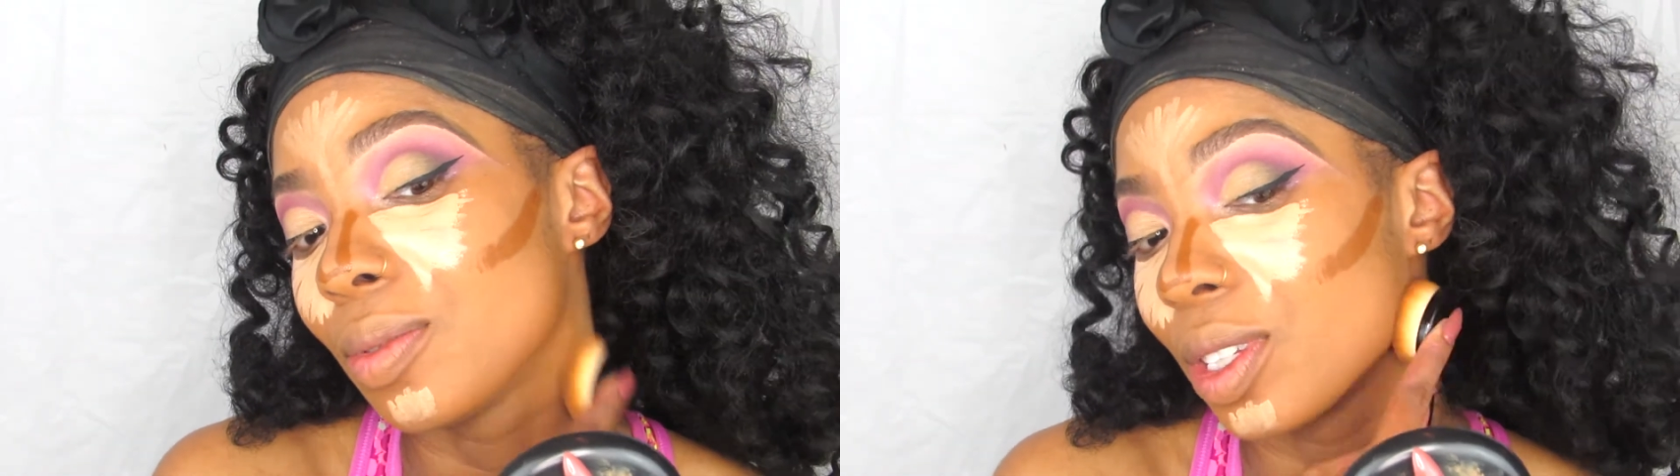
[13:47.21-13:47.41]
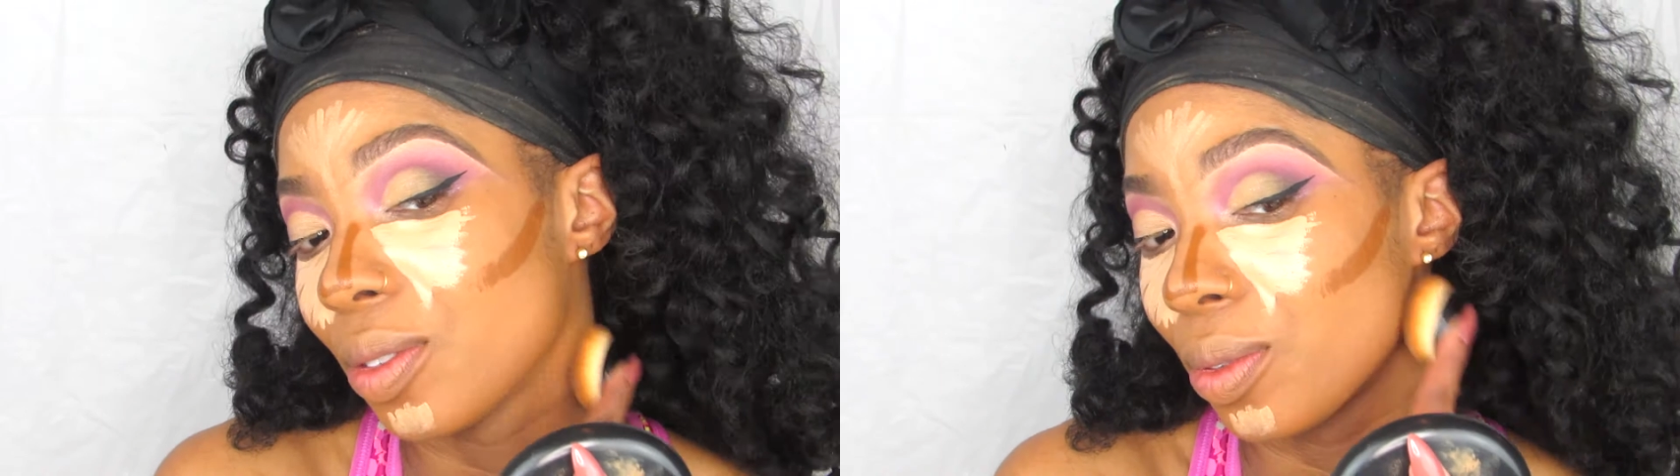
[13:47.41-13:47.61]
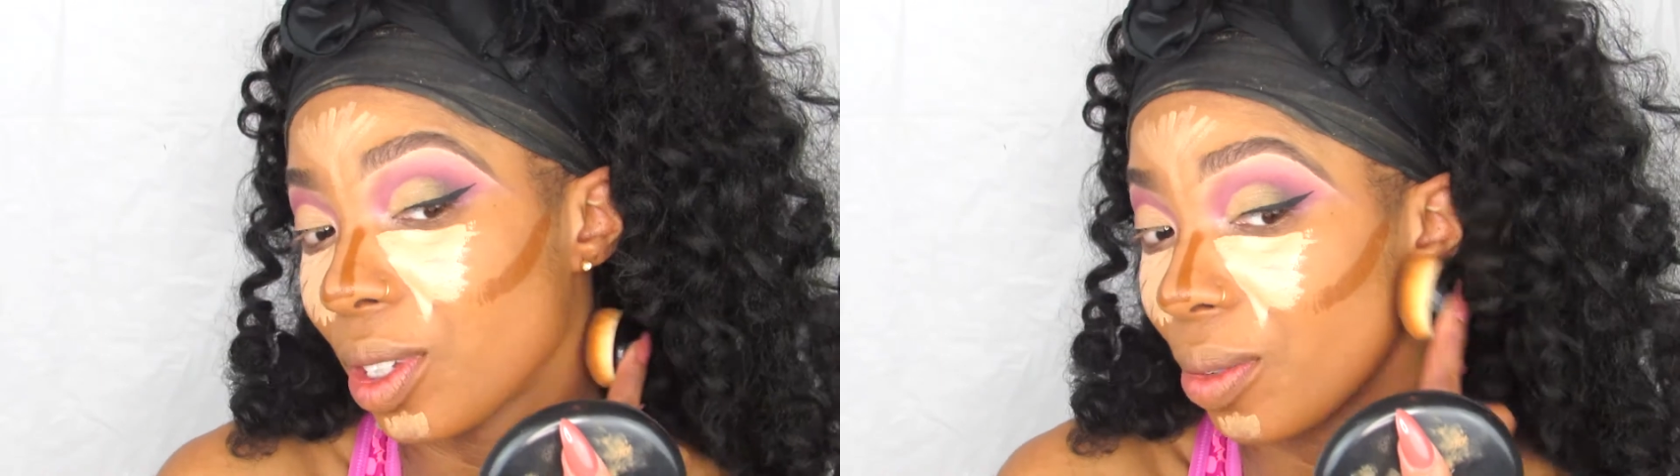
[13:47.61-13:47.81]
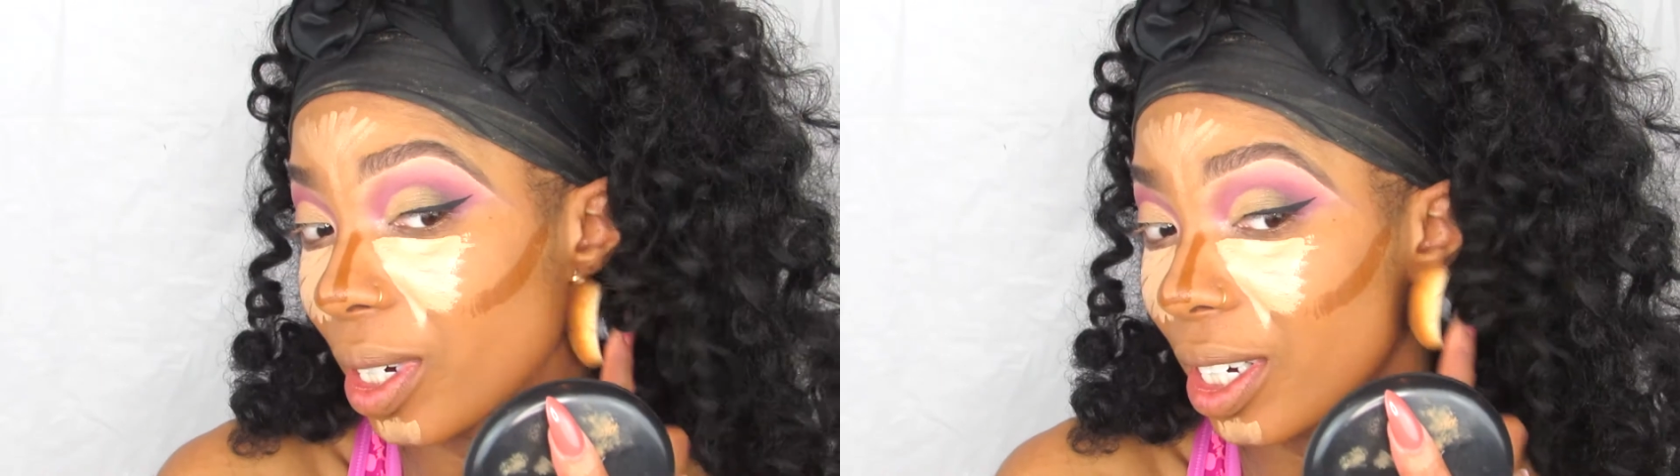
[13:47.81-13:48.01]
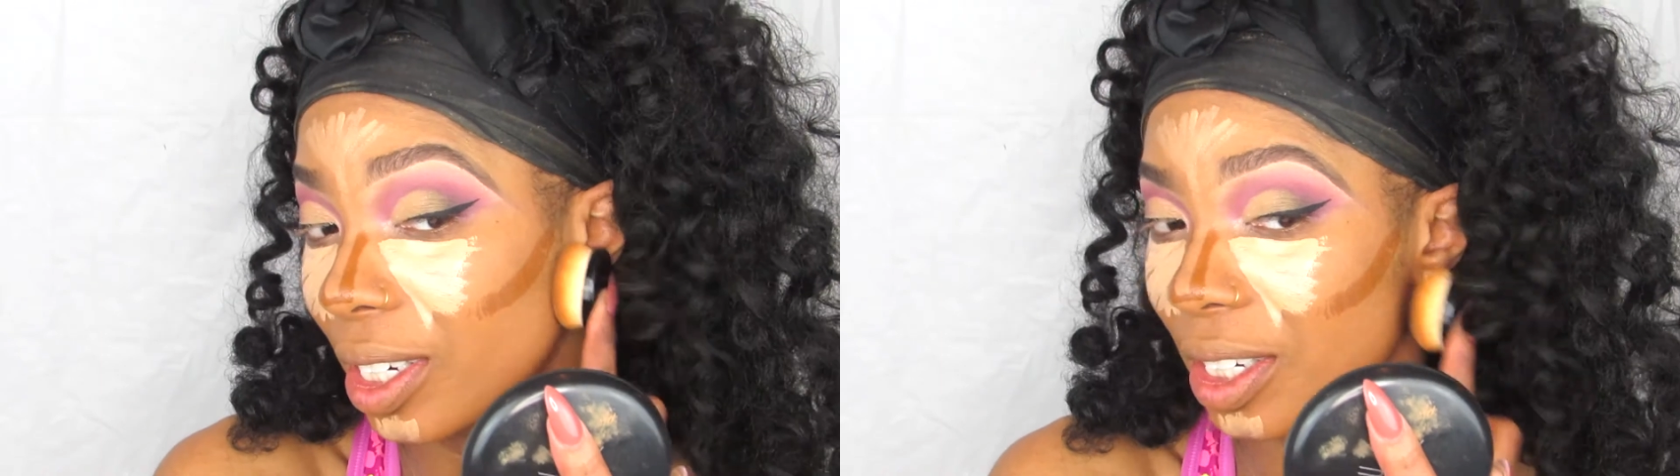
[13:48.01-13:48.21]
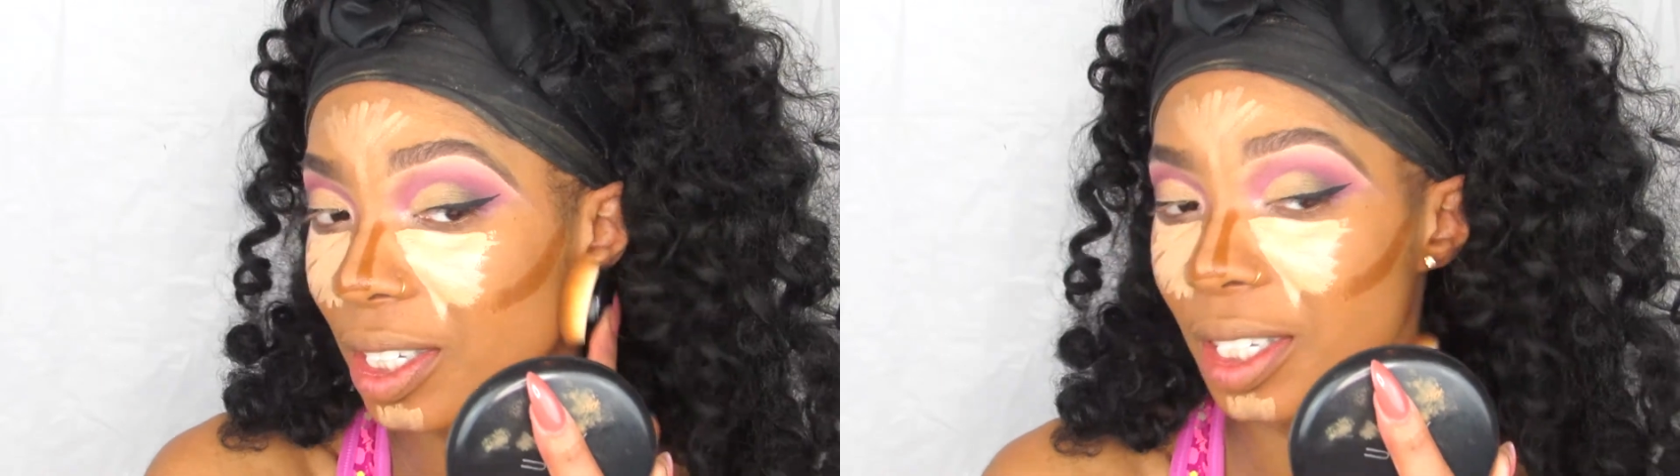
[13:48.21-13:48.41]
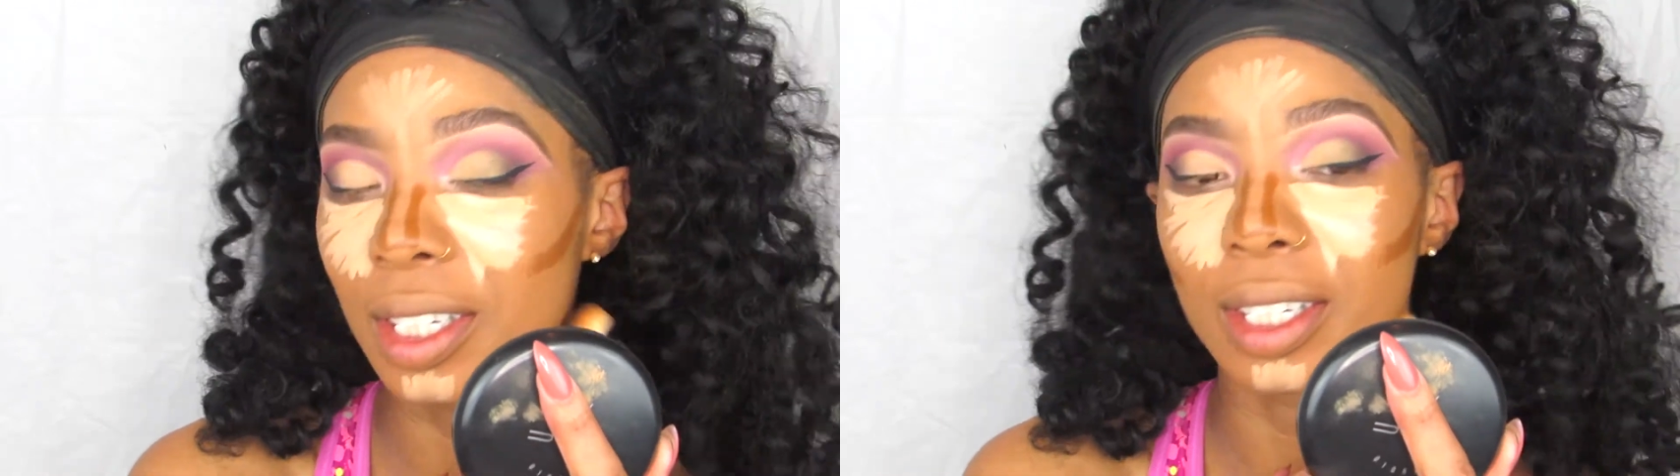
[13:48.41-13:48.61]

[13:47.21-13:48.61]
really, really well.